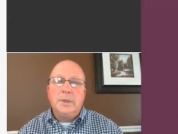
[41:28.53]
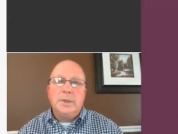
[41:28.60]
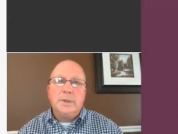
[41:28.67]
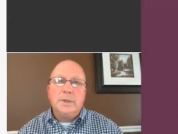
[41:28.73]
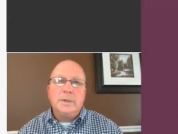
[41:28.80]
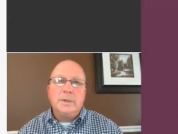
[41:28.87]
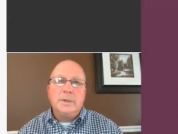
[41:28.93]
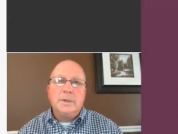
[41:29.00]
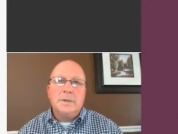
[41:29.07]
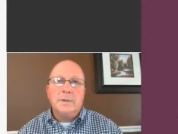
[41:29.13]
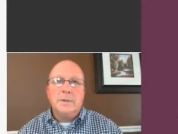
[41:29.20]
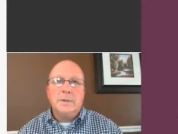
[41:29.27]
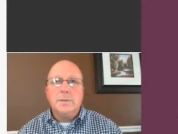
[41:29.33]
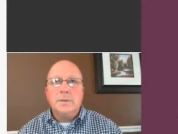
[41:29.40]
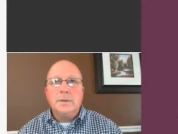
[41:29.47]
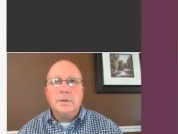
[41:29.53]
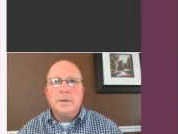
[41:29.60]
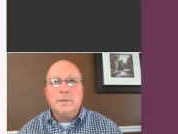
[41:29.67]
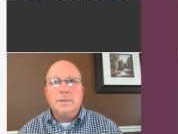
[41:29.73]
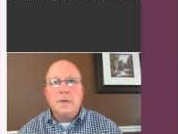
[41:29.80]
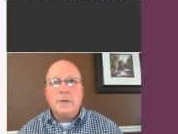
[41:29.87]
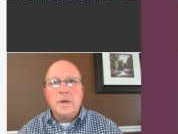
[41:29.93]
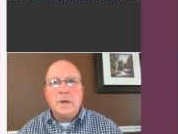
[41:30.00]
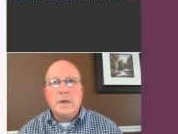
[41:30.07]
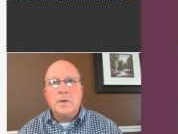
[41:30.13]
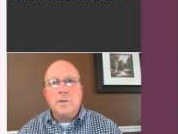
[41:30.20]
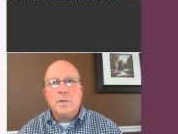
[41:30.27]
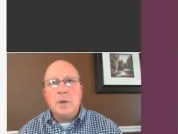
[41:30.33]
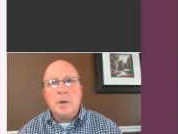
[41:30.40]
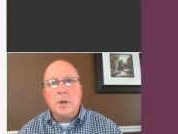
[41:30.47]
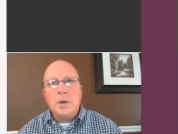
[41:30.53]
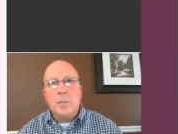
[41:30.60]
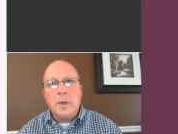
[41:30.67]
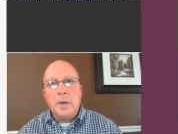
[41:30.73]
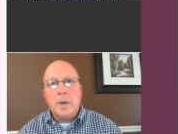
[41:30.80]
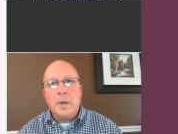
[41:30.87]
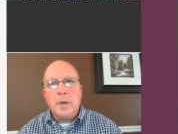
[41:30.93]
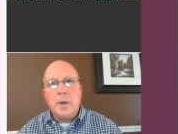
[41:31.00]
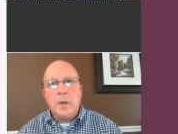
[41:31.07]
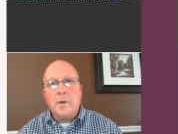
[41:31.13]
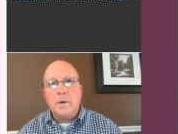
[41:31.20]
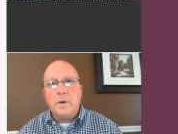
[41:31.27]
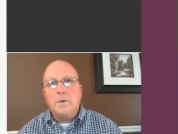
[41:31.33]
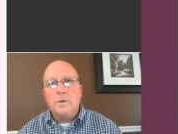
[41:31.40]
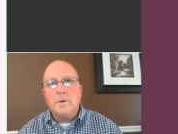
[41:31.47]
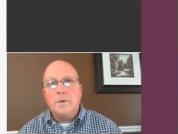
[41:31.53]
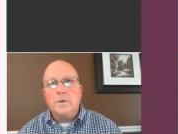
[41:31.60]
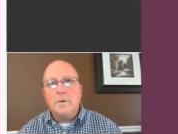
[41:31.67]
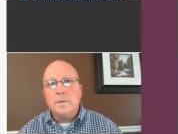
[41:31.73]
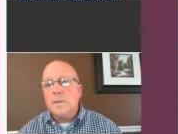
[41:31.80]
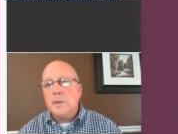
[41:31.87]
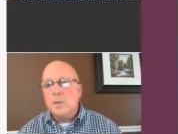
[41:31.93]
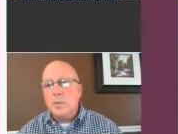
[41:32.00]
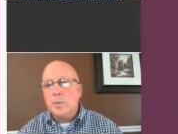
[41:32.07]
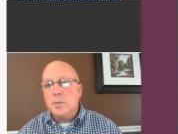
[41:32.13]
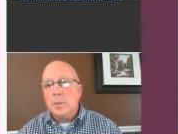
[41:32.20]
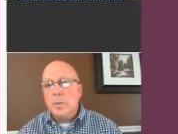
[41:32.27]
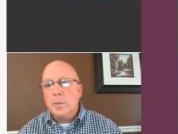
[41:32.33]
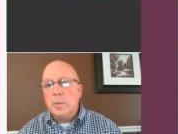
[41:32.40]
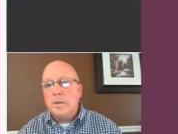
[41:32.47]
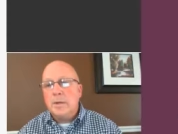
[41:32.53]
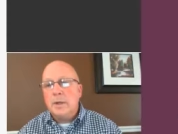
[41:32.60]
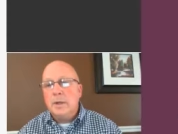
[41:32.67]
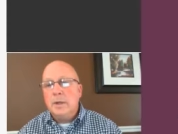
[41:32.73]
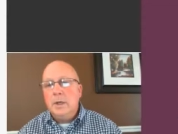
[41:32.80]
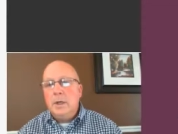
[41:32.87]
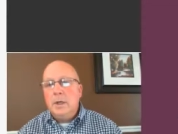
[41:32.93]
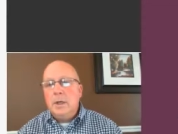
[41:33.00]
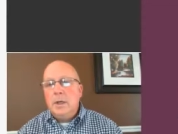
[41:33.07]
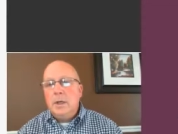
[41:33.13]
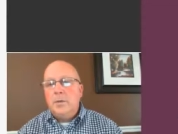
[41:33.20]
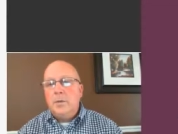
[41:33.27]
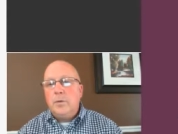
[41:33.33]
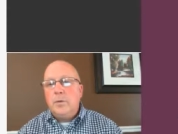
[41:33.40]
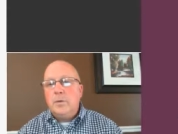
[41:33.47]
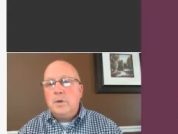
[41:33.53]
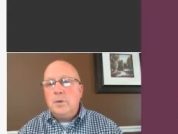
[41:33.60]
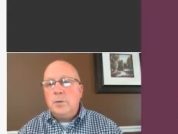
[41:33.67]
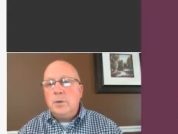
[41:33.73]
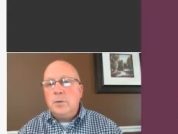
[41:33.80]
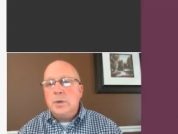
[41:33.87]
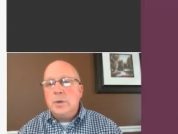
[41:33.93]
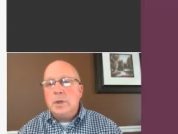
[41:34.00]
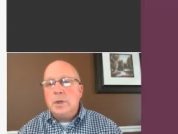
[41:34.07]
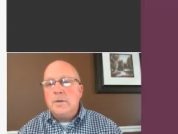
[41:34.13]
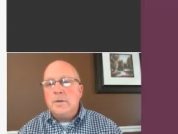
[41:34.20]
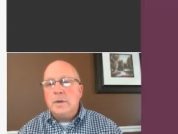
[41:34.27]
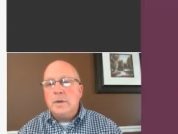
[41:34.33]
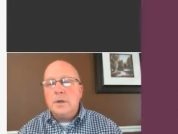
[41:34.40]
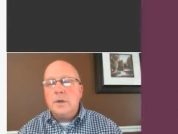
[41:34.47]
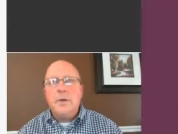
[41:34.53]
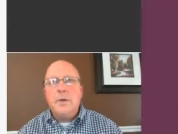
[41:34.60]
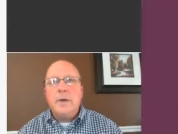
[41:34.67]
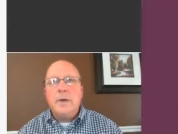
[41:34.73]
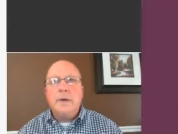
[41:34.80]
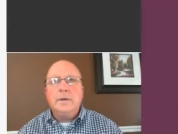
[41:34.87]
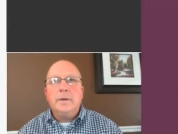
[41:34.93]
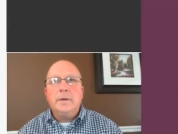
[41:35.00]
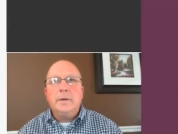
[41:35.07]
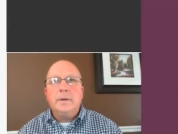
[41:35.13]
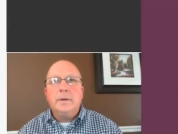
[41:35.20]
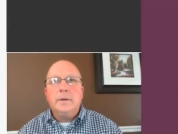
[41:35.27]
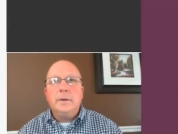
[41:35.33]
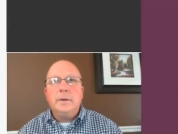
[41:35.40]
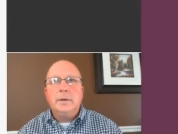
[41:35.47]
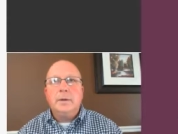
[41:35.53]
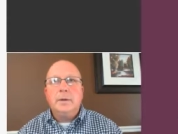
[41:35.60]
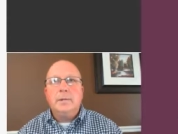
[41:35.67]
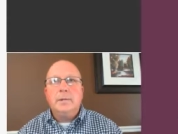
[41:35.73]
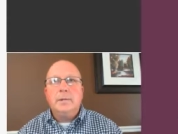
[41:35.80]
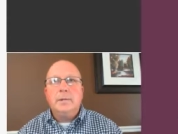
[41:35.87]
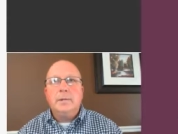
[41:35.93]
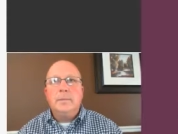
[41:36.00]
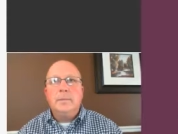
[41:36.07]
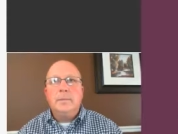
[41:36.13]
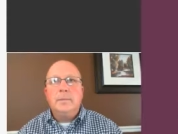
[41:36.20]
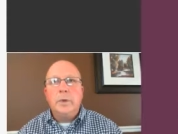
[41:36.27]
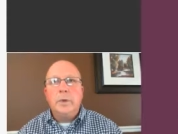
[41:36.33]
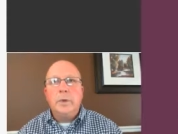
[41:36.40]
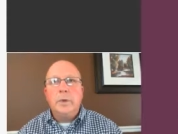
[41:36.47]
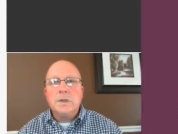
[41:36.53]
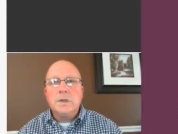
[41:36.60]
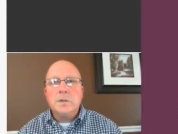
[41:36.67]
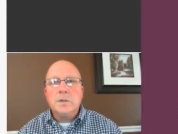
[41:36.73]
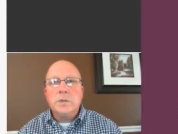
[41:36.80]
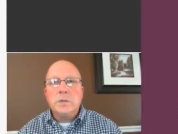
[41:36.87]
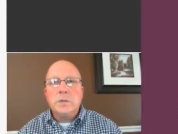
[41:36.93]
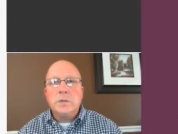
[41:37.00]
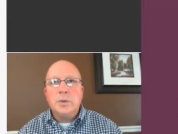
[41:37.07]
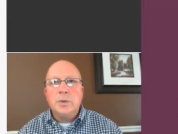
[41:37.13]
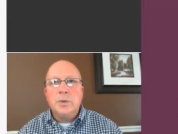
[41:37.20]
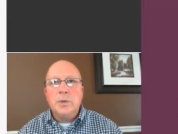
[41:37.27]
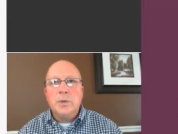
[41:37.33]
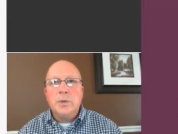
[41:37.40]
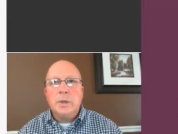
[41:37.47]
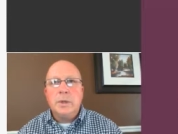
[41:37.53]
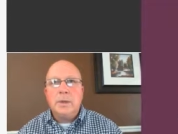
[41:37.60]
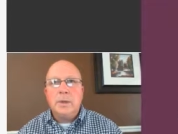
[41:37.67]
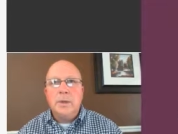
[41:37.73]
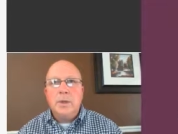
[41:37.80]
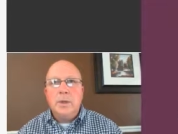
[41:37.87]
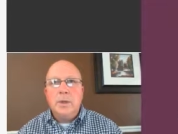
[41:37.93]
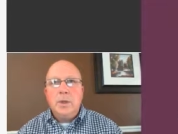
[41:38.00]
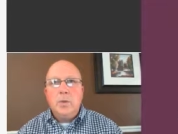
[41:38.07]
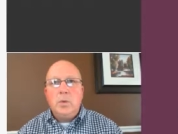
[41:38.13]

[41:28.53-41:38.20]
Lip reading: because the doctor may or may not have talked to the customer about that. Unfortunately, we have to deal with that. When your customer doesn't know about it,